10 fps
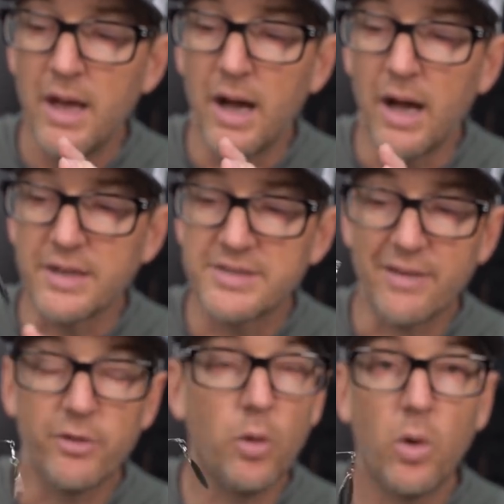Uh,
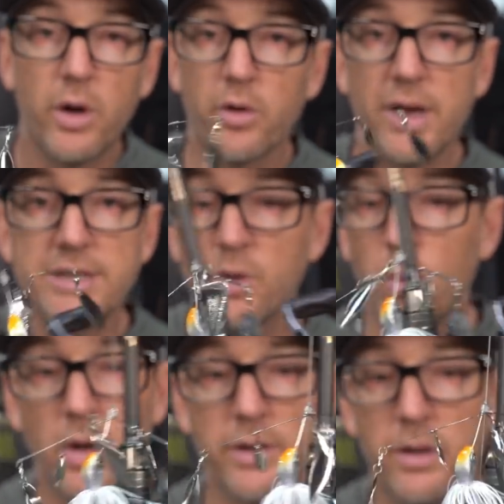7 to 1 or 8 to
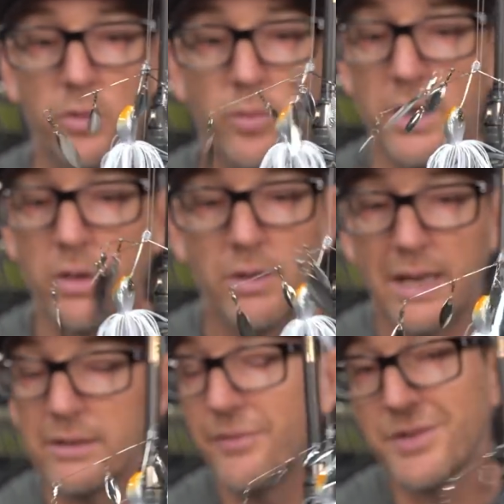1 reel.
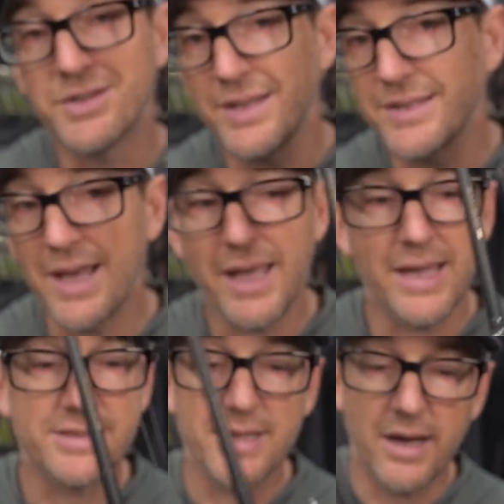I love the
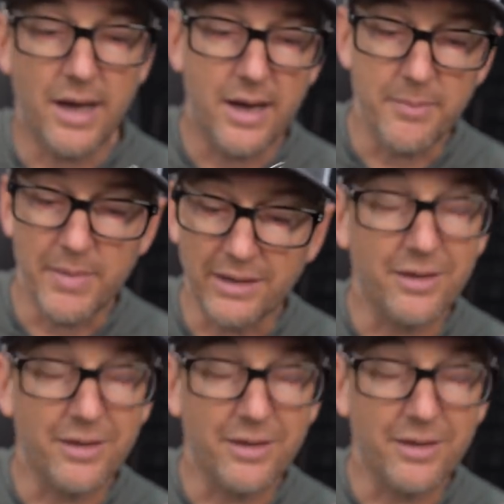Steez um, I